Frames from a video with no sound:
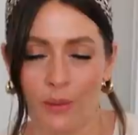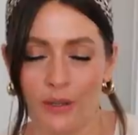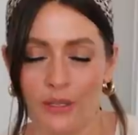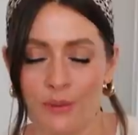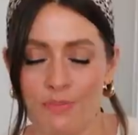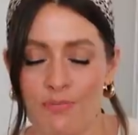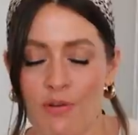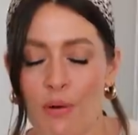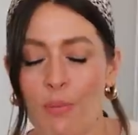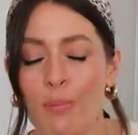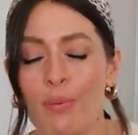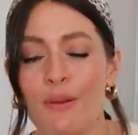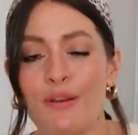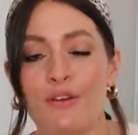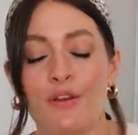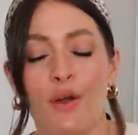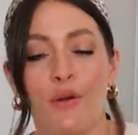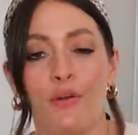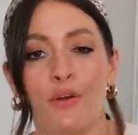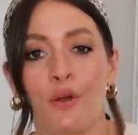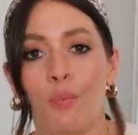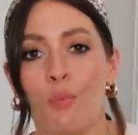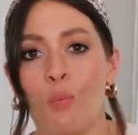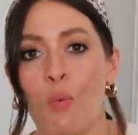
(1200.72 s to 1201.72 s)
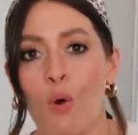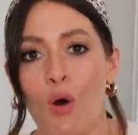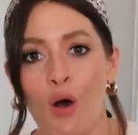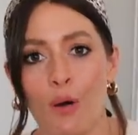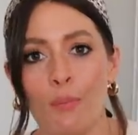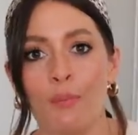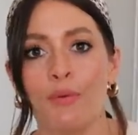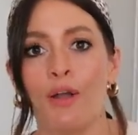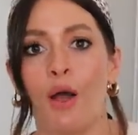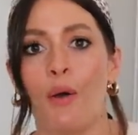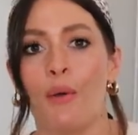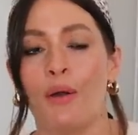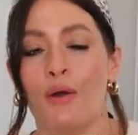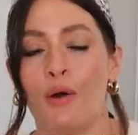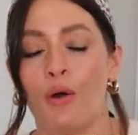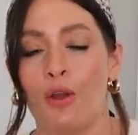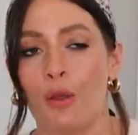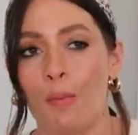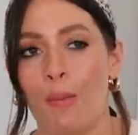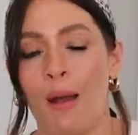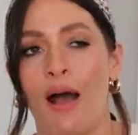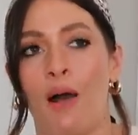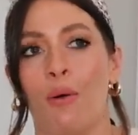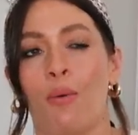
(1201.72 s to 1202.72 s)
the way, you probably don't know what I'm going
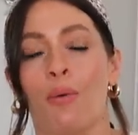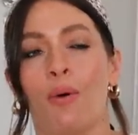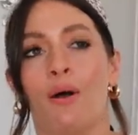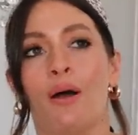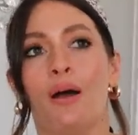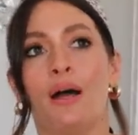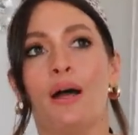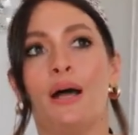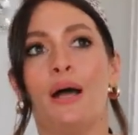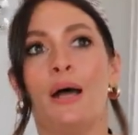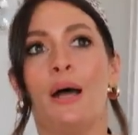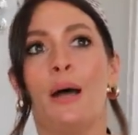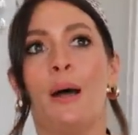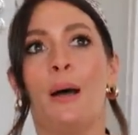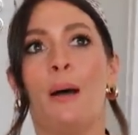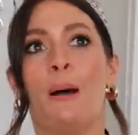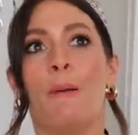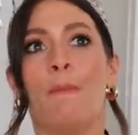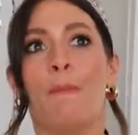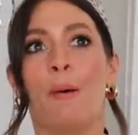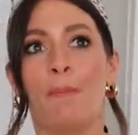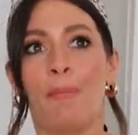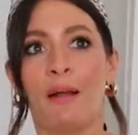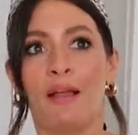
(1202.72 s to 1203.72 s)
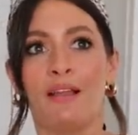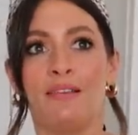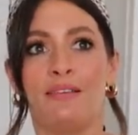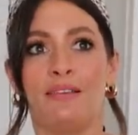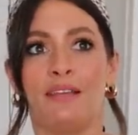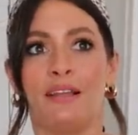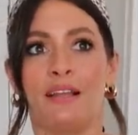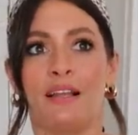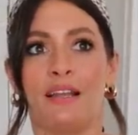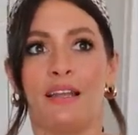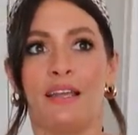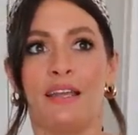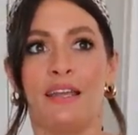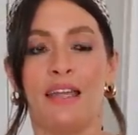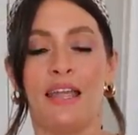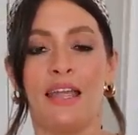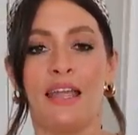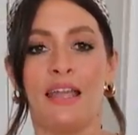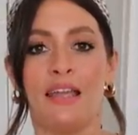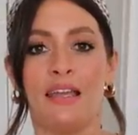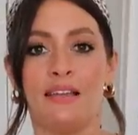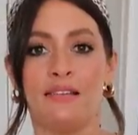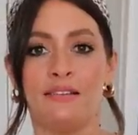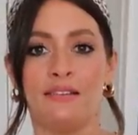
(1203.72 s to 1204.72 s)
on about. But
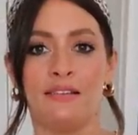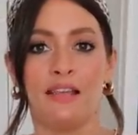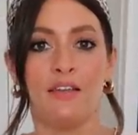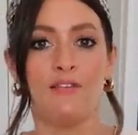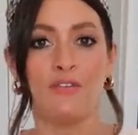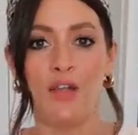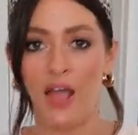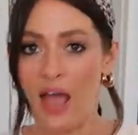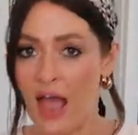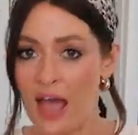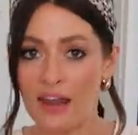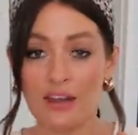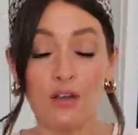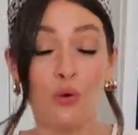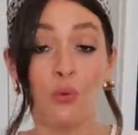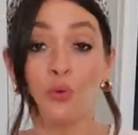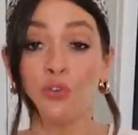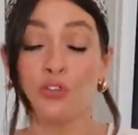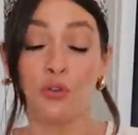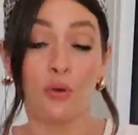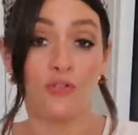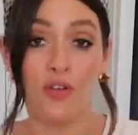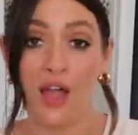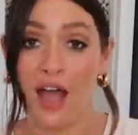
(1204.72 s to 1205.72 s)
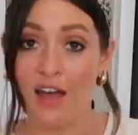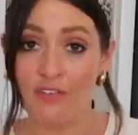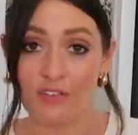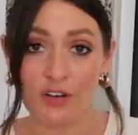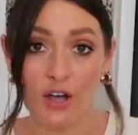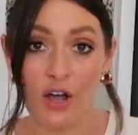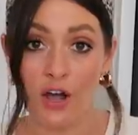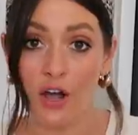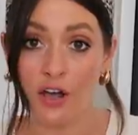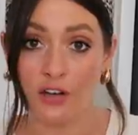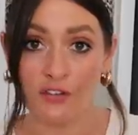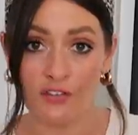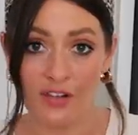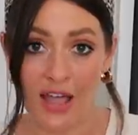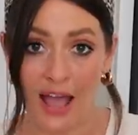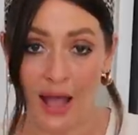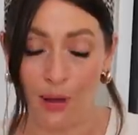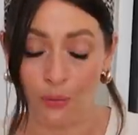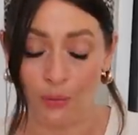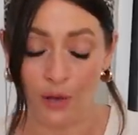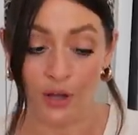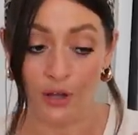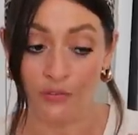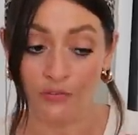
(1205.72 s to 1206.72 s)
basically, it is, if you haven't heard
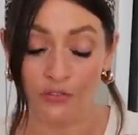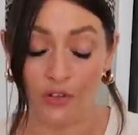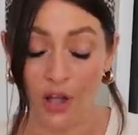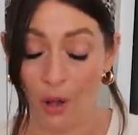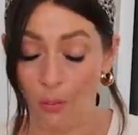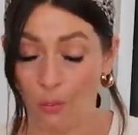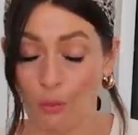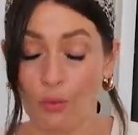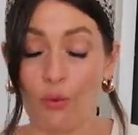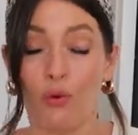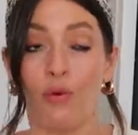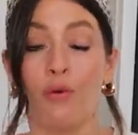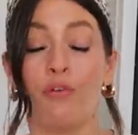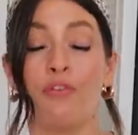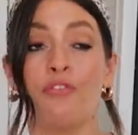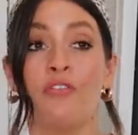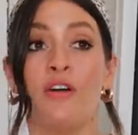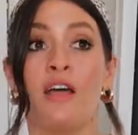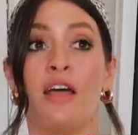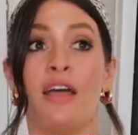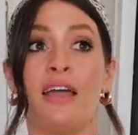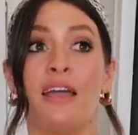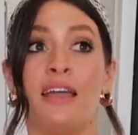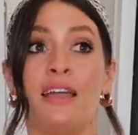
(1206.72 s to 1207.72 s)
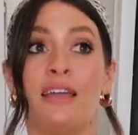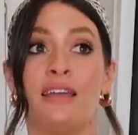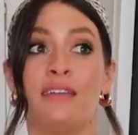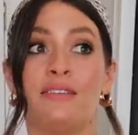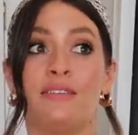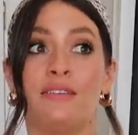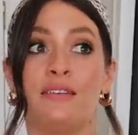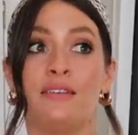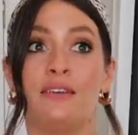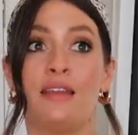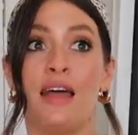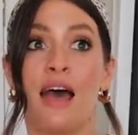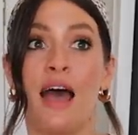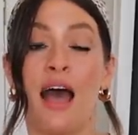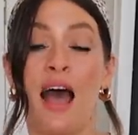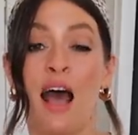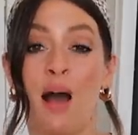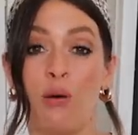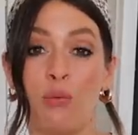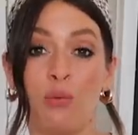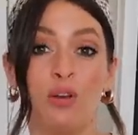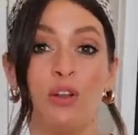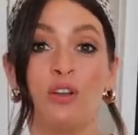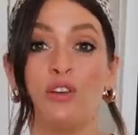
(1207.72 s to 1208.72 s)
of Gunwharf, it is an
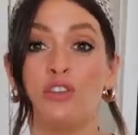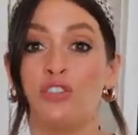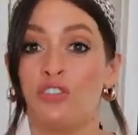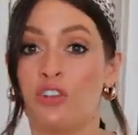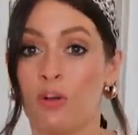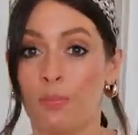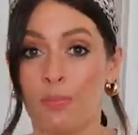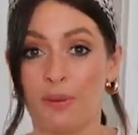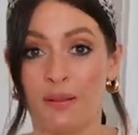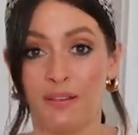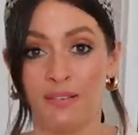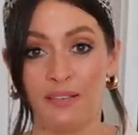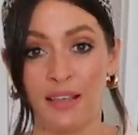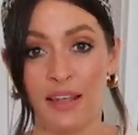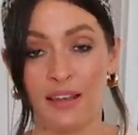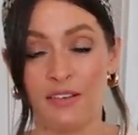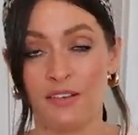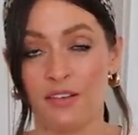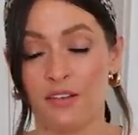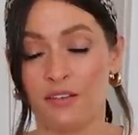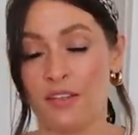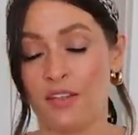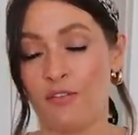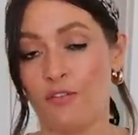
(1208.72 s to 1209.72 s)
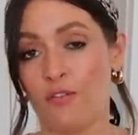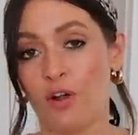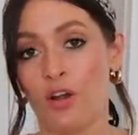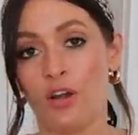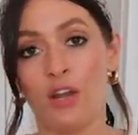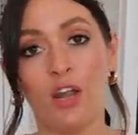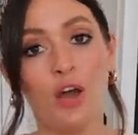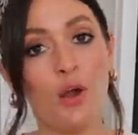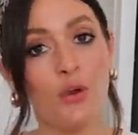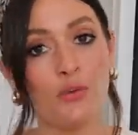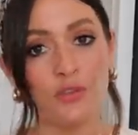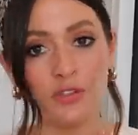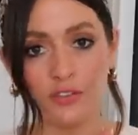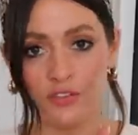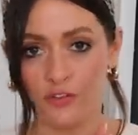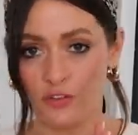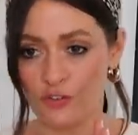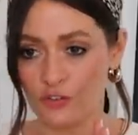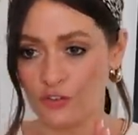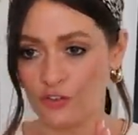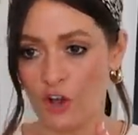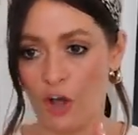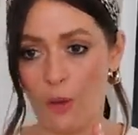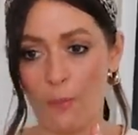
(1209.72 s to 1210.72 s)
outlet shopping centre. So they've got loads of
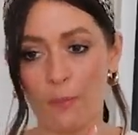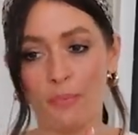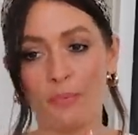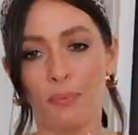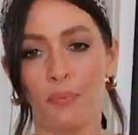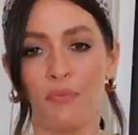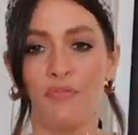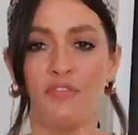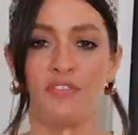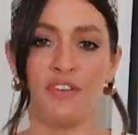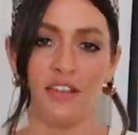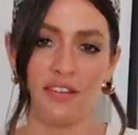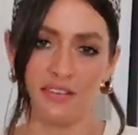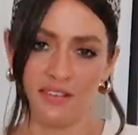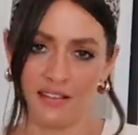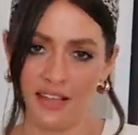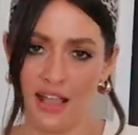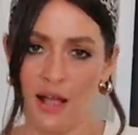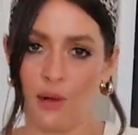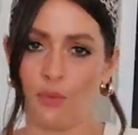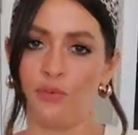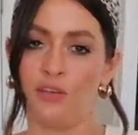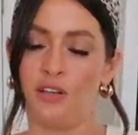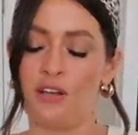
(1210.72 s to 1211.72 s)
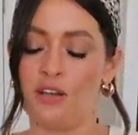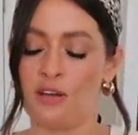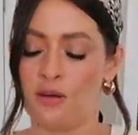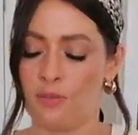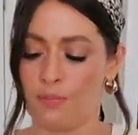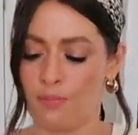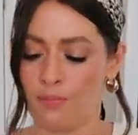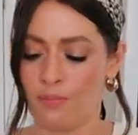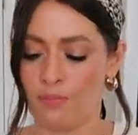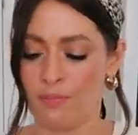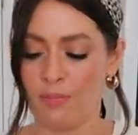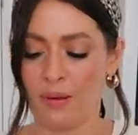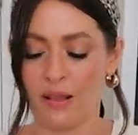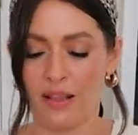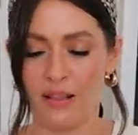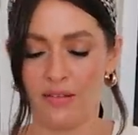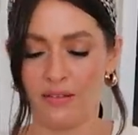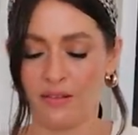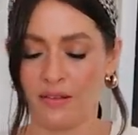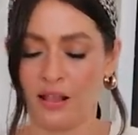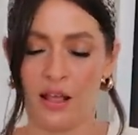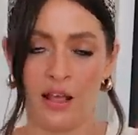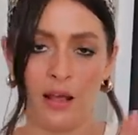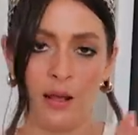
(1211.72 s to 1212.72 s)
different shops with discounted
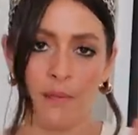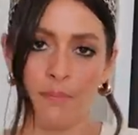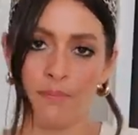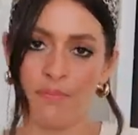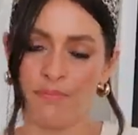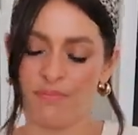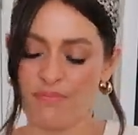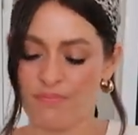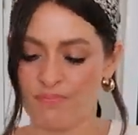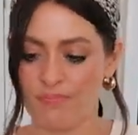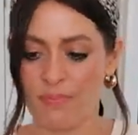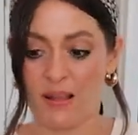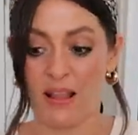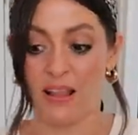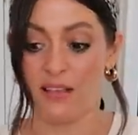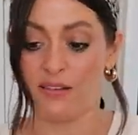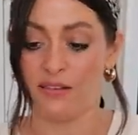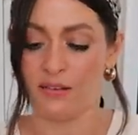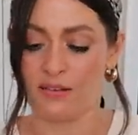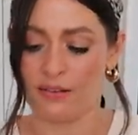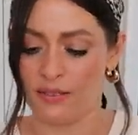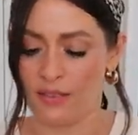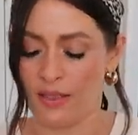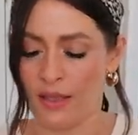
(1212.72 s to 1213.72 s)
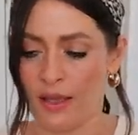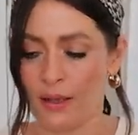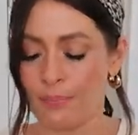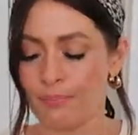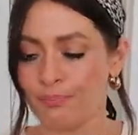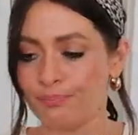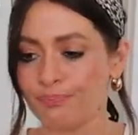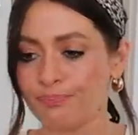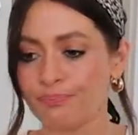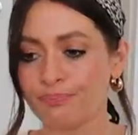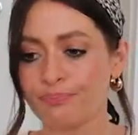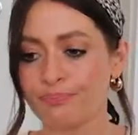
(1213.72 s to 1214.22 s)
pieces in there.